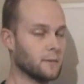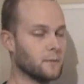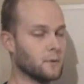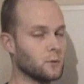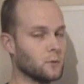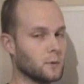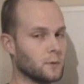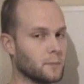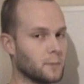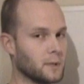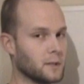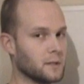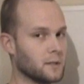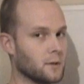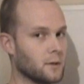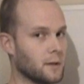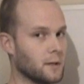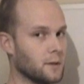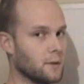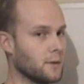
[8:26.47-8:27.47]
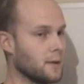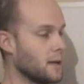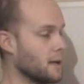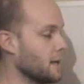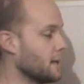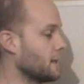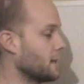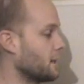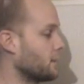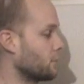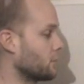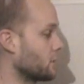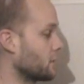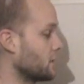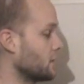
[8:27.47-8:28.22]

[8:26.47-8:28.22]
if you would, please go ahead and do that, and I will